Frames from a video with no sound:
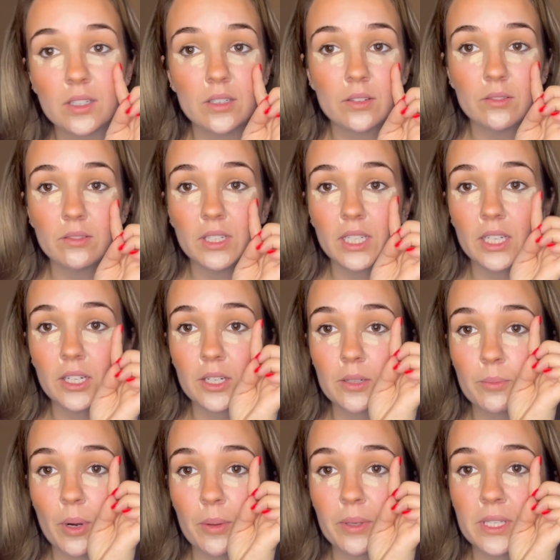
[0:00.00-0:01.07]
right here,
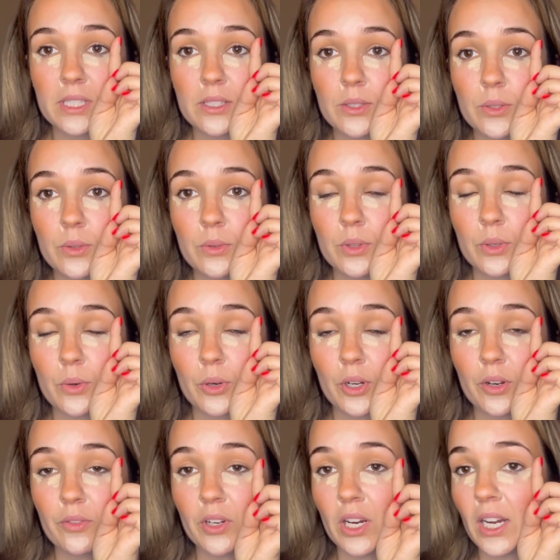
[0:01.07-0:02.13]
probably to the
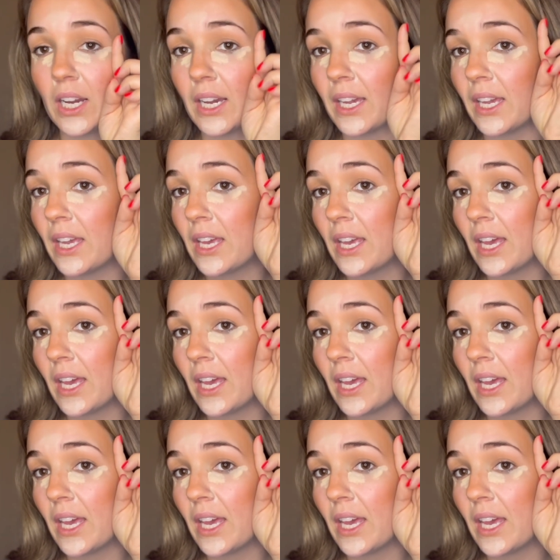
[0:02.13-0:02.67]
corner of your eye,